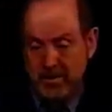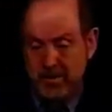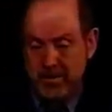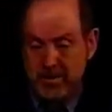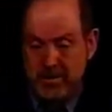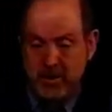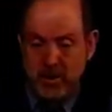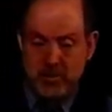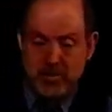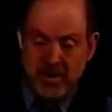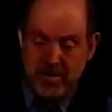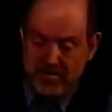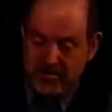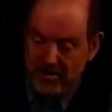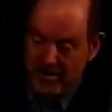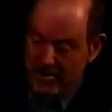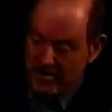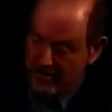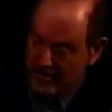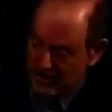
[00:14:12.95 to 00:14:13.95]
is my
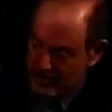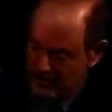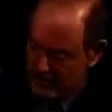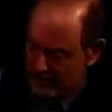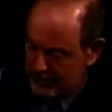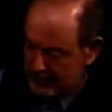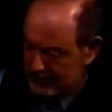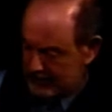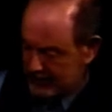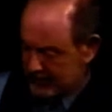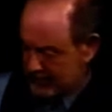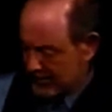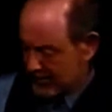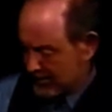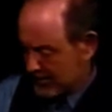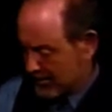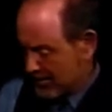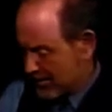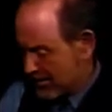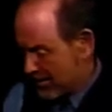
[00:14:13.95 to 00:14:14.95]

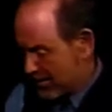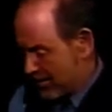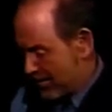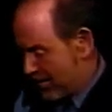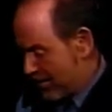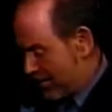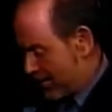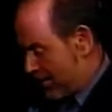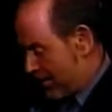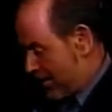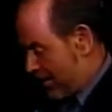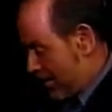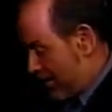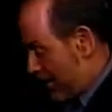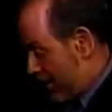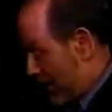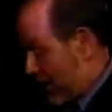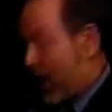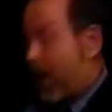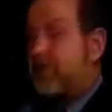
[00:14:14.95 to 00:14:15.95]
father.
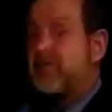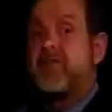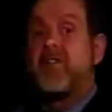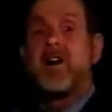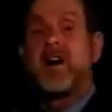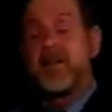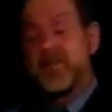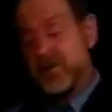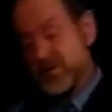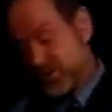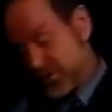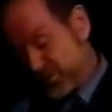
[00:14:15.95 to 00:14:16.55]
Your father,